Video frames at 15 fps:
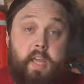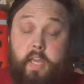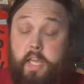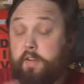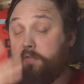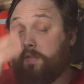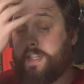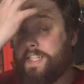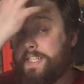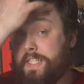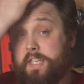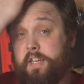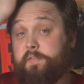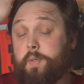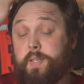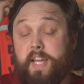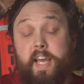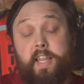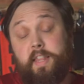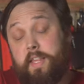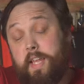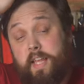It really is a tough one,
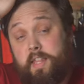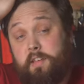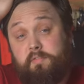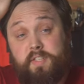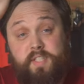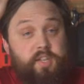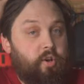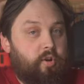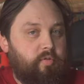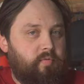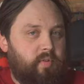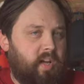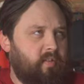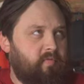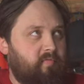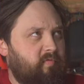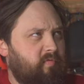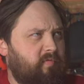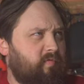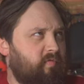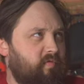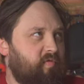and and there is no like
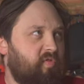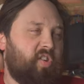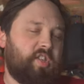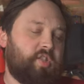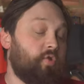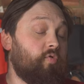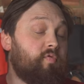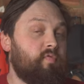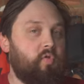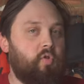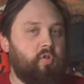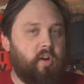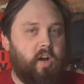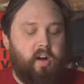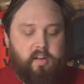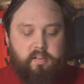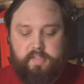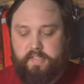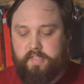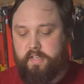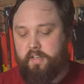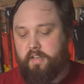right or wrong
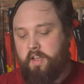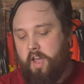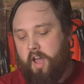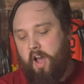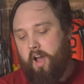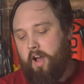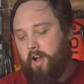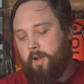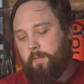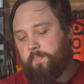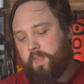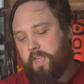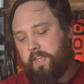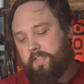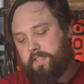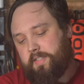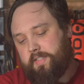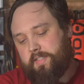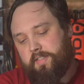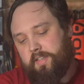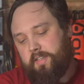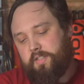answer. Um,
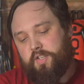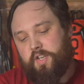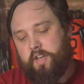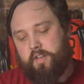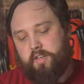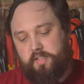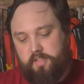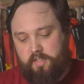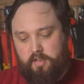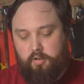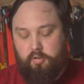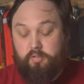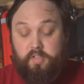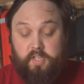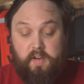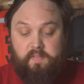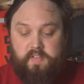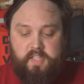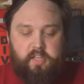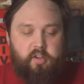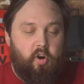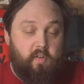it's it's yeah, it's the
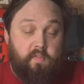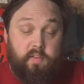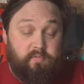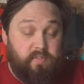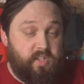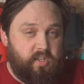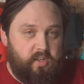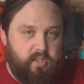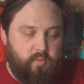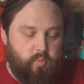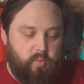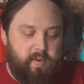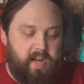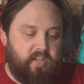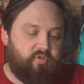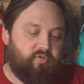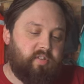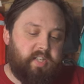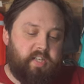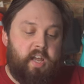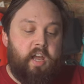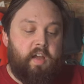longevity of the rechargeable
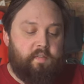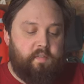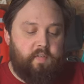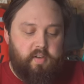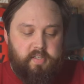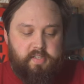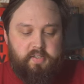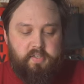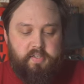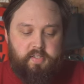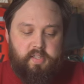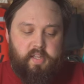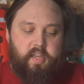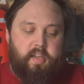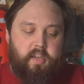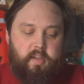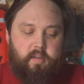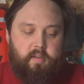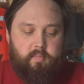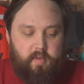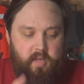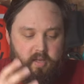battery versus
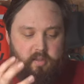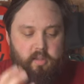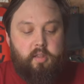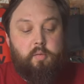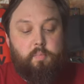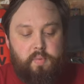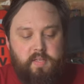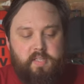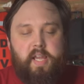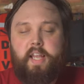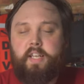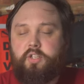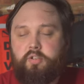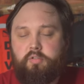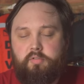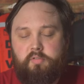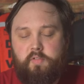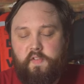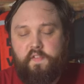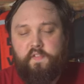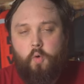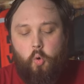the uh, the potential
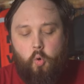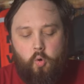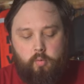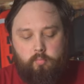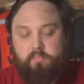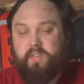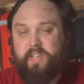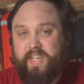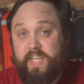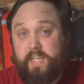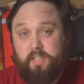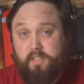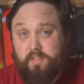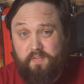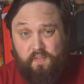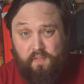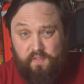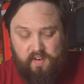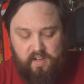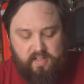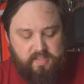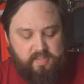for leaks and
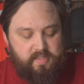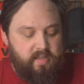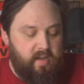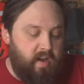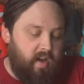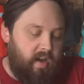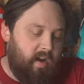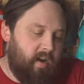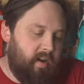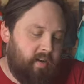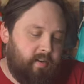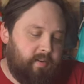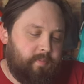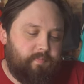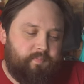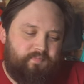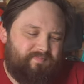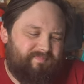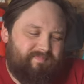floods. Um,